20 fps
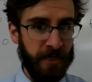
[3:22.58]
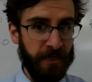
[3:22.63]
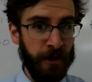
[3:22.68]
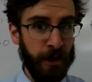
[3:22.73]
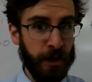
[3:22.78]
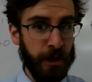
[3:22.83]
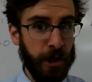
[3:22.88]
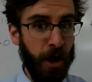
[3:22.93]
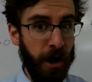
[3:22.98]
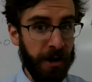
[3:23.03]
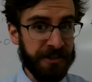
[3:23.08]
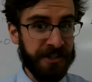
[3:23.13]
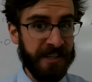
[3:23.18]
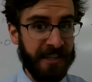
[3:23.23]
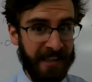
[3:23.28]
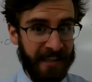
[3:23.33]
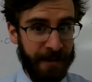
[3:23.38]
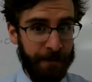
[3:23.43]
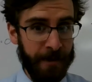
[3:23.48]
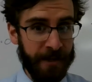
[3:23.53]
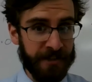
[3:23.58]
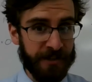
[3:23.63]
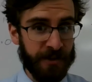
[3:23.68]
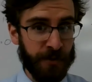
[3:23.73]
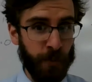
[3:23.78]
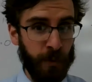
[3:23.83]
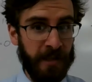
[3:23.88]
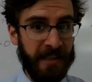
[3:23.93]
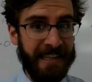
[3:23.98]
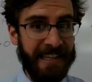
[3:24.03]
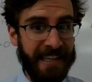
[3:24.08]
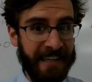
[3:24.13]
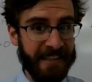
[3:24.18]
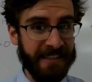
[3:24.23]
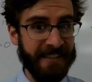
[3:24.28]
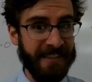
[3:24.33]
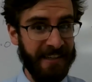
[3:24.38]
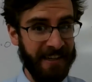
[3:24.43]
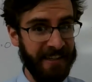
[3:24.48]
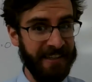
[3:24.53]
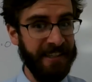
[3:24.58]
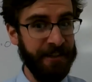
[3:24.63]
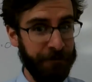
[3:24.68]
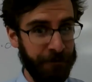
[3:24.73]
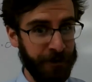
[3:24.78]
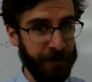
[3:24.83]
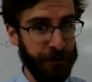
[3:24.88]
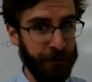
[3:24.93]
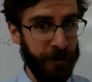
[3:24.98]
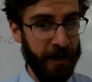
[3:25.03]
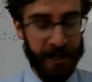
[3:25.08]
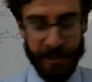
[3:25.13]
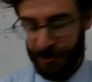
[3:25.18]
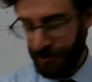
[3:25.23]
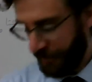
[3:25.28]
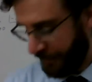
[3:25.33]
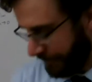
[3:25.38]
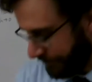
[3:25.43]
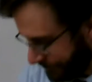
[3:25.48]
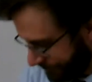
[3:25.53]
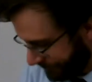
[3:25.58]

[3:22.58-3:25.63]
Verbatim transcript: the lost limits will lead us in a different direction.